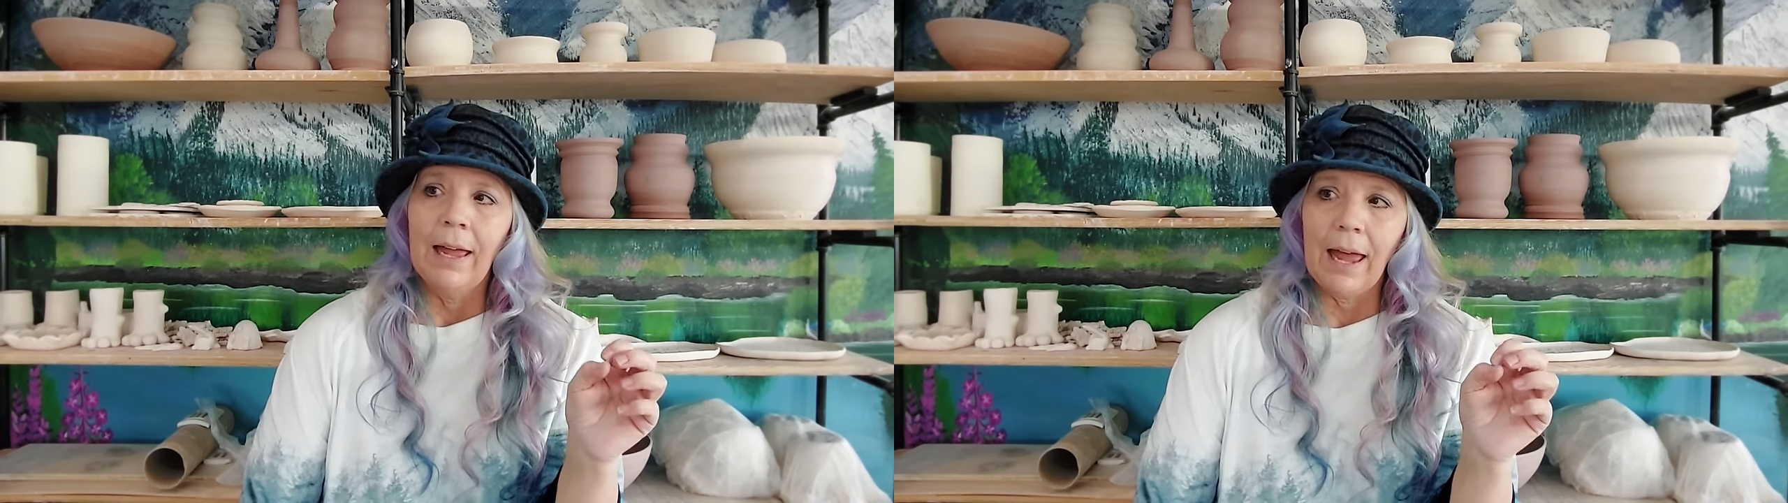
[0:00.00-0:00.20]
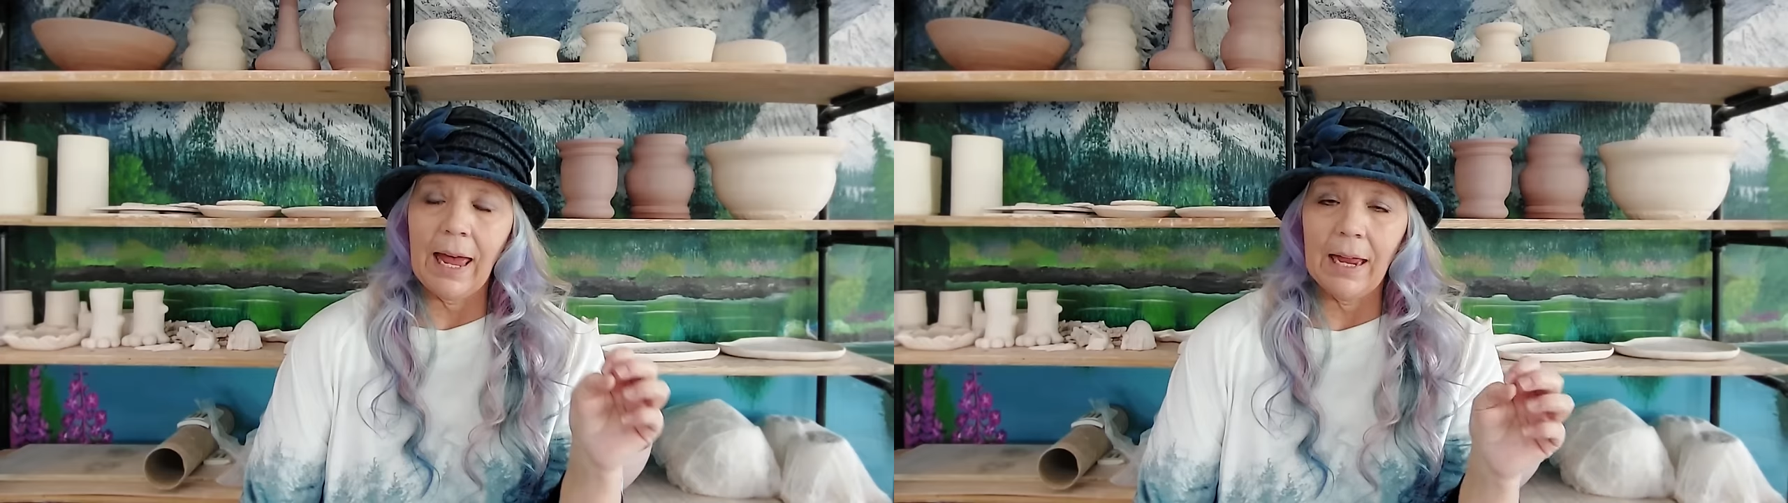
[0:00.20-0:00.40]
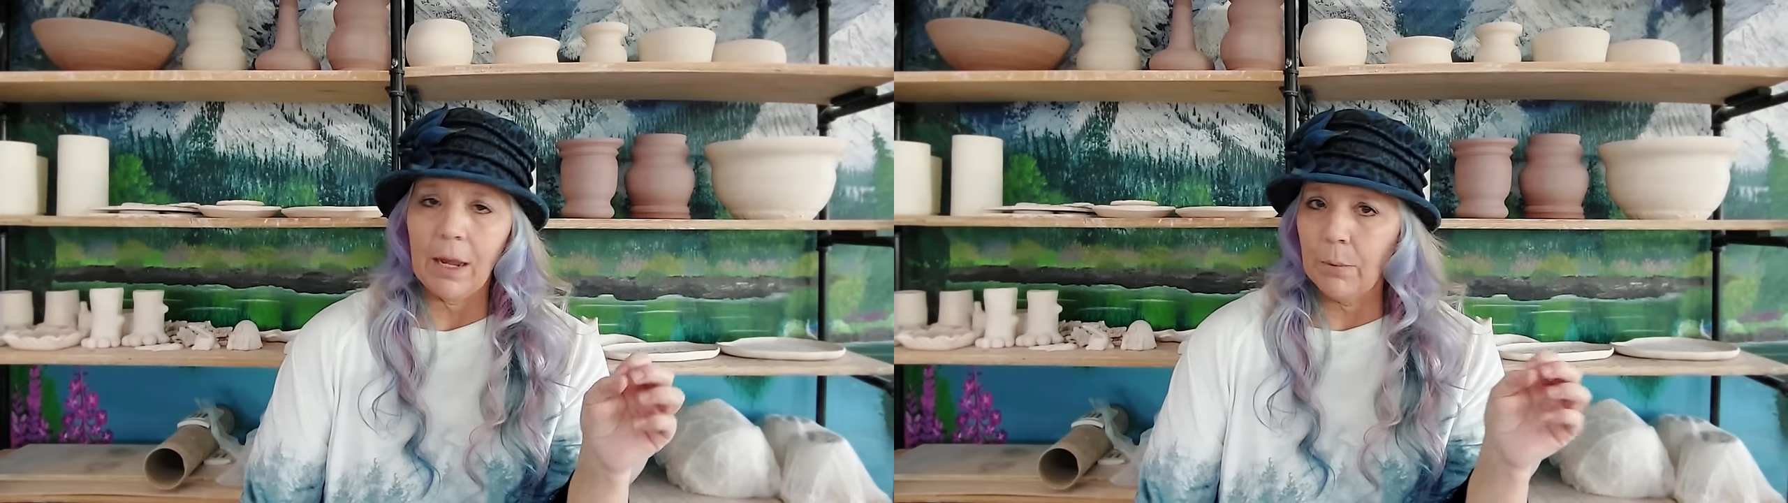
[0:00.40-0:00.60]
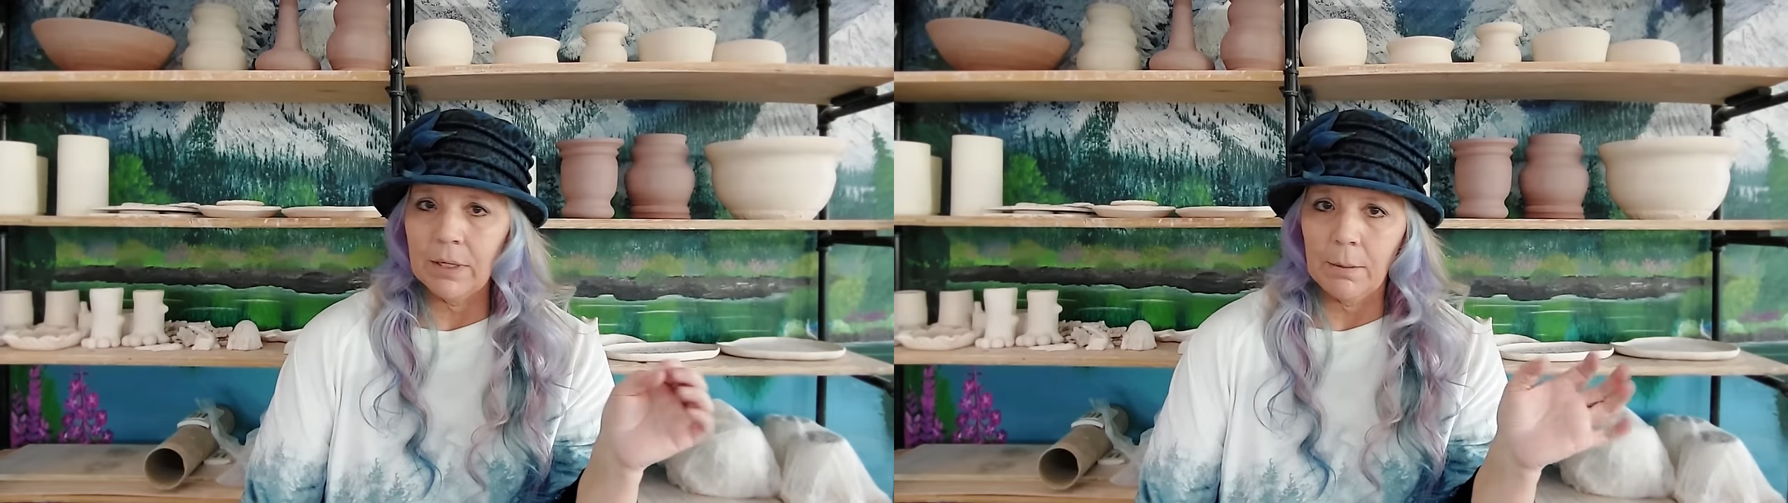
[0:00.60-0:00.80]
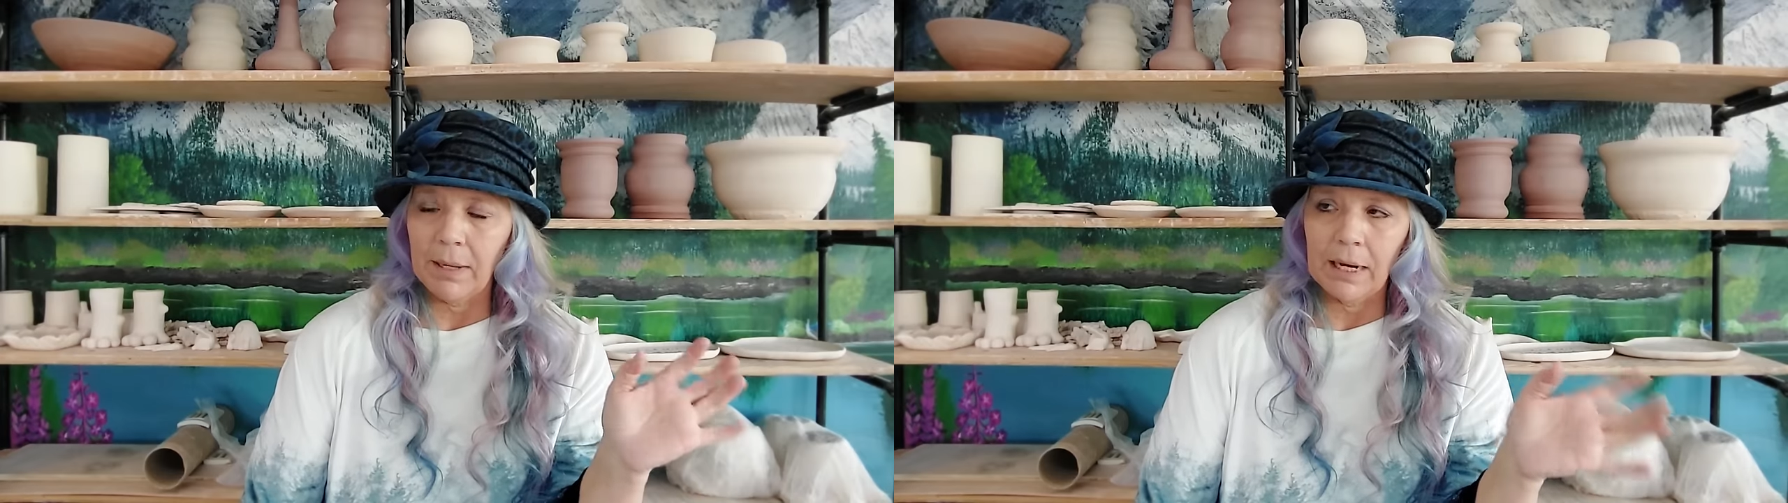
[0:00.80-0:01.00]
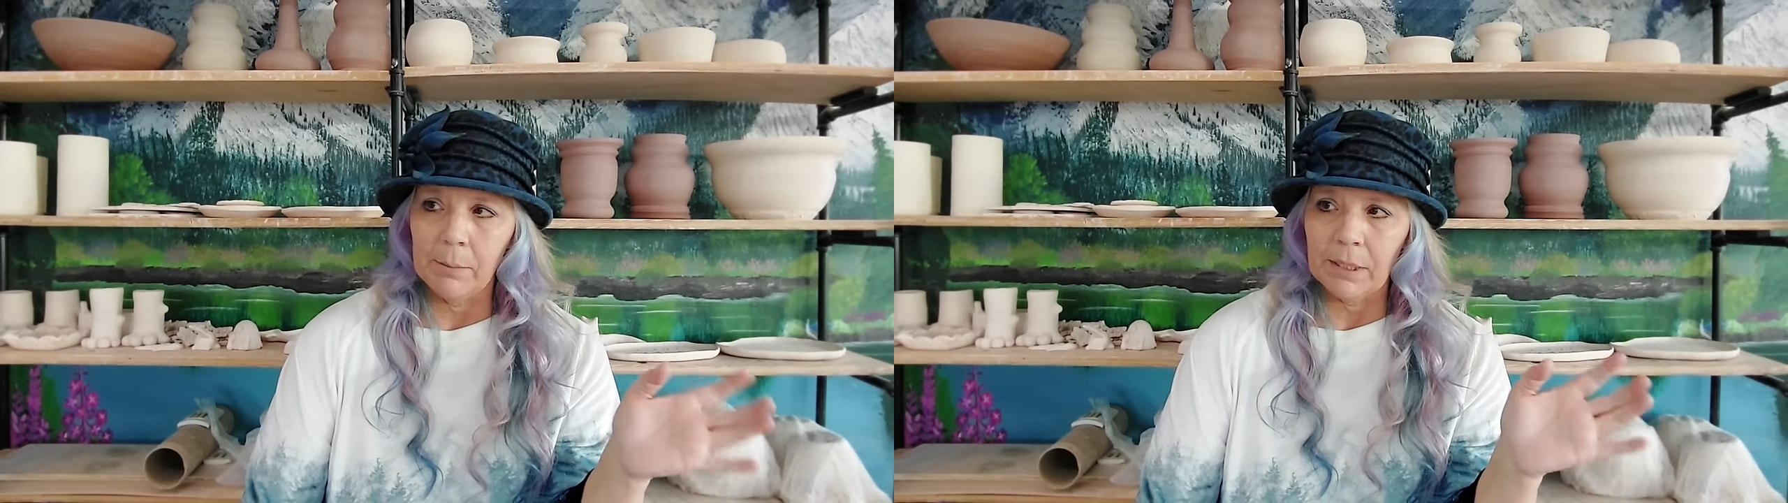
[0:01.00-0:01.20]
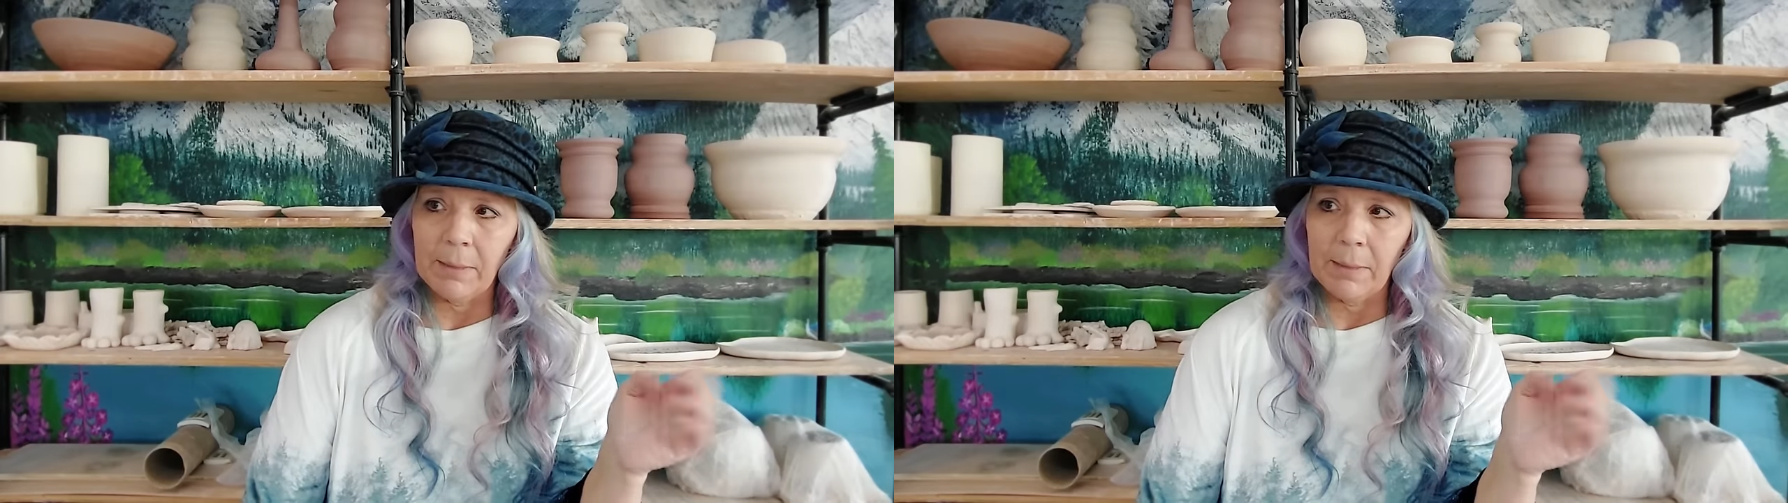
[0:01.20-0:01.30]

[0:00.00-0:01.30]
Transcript: And I wouldn't have been able